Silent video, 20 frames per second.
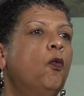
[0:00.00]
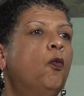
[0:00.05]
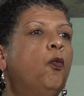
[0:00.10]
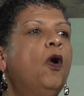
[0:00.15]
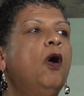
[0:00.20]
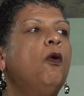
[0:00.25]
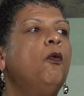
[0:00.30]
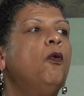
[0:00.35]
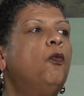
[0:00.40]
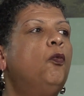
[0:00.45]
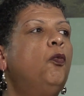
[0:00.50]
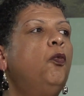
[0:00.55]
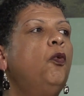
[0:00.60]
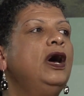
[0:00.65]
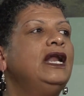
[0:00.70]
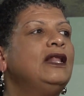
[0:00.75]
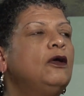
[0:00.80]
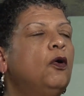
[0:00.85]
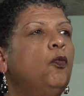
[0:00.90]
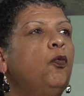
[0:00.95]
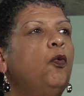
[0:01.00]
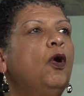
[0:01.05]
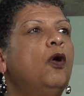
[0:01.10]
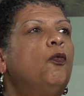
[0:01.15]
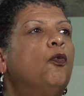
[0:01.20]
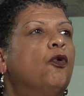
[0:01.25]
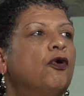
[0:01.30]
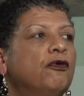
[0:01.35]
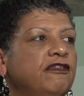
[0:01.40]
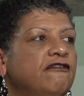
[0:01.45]
what
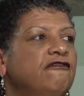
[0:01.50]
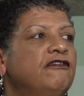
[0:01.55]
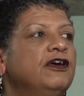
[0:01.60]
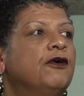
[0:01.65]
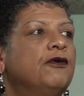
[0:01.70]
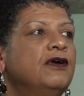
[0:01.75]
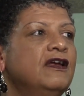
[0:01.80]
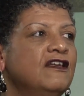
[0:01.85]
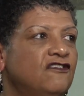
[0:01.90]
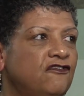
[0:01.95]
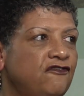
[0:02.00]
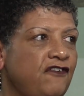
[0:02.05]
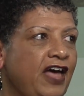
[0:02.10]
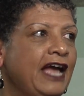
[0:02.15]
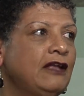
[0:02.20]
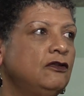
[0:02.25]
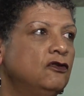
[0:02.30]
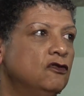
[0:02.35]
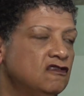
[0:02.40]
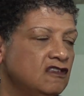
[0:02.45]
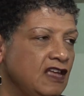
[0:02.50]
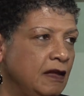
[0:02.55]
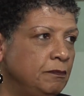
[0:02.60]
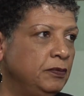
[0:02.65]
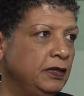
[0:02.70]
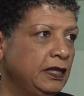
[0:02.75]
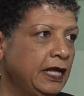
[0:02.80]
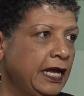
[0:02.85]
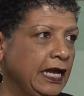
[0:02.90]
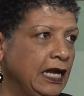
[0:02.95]
were the various factors
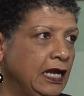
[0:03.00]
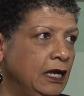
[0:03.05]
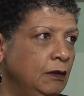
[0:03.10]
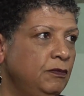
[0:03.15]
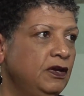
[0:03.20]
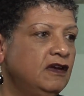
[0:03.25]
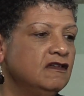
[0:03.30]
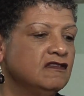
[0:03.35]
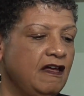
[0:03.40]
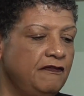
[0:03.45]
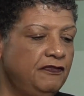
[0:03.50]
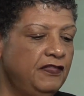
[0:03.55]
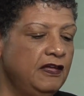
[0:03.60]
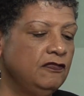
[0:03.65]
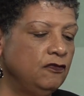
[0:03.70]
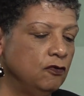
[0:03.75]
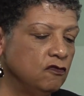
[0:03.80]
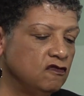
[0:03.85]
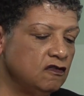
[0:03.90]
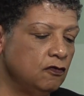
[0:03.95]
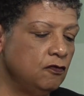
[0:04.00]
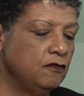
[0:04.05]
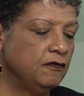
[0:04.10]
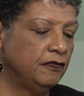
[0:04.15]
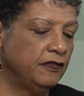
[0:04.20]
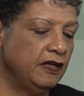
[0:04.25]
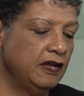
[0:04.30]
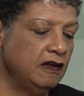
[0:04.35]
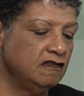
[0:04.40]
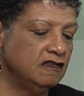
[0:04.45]
at play. Because I think there's
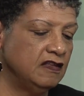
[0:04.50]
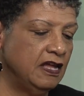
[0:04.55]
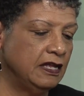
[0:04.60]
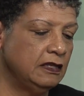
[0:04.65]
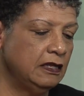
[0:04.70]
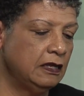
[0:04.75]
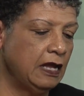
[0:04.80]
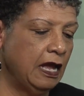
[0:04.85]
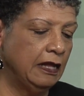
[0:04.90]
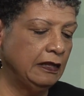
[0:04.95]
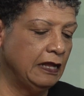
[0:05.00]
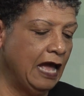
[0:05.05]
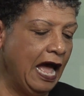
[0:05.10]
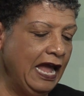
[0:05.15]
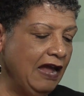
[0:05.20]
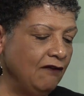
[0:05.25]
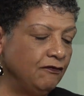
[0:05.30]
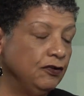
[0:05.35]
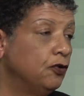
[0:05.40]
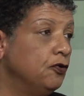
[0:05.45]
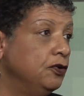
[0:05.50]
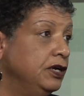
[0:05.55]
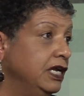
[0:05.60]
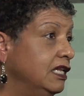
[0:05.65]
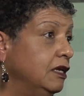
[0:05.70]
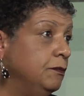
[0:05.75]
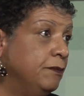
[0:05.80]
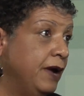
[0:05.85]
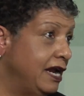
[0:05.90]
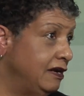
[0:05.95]
certain things that I haven't heard
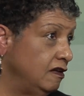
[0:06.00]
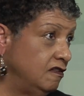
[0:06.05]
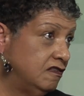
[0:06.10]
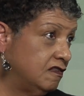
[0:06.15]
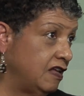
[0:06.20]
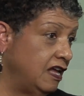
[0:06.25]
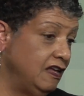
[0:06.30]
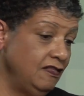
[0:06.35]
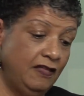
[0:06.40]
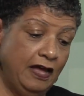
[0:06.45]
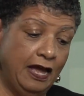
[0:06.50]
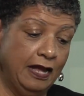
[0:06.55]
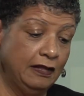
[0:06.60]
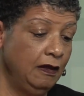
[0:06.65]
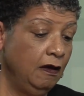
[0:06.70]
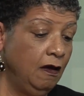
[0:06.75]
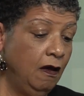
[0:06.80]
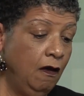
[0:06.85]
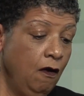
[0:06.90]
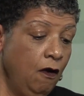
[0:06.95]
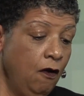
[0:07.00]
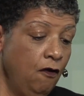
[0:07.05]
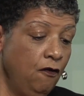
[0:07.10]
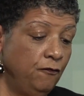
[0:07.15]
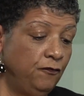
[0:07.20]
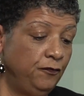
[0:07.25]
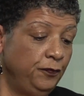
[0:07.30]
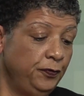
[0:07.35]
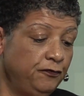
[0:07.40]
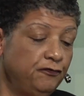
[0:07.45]
anybody say that
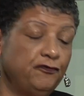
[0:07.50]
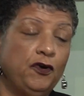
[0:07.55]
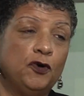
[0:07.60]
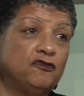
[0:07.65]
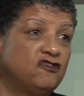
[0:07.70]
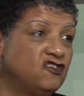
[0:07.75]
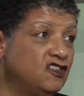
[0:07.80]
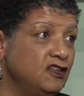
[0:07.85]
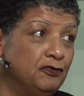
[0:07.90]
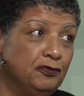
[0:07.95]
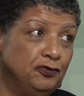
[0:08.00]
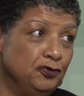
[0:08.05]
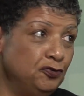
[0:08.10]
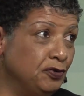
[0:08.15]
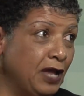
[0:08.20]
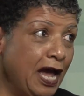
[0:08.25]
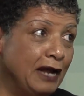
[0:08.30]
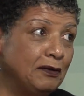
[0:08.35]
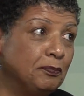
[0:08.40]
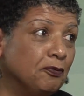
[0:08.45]
folks still do not